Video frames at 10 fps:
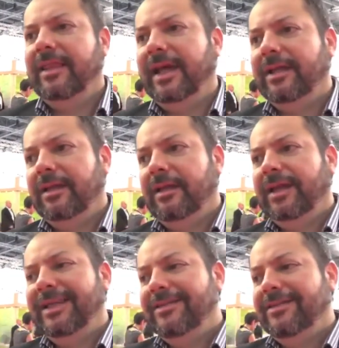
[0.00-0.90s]
that
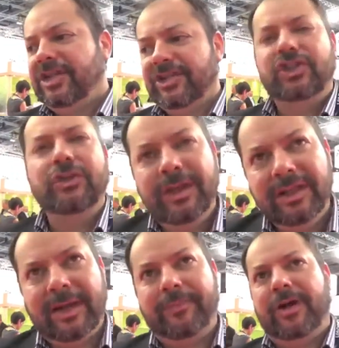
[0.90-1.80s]
in just
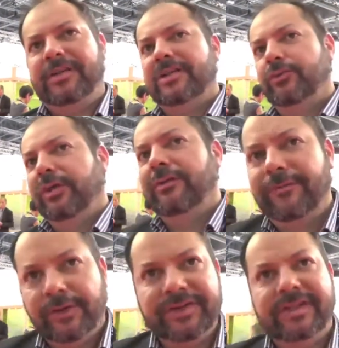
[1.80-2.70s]
doing that process
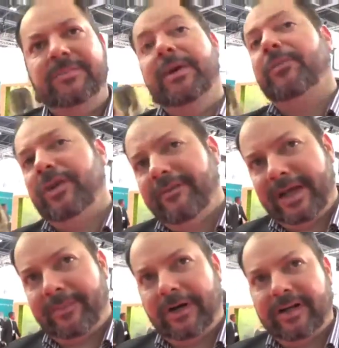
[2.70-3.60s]
reinforces the memory of
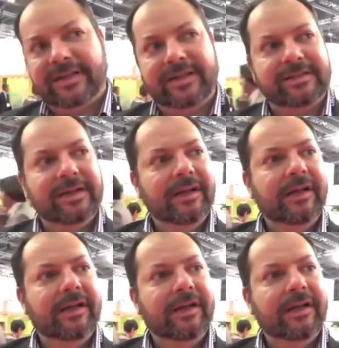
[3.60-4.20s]
that process.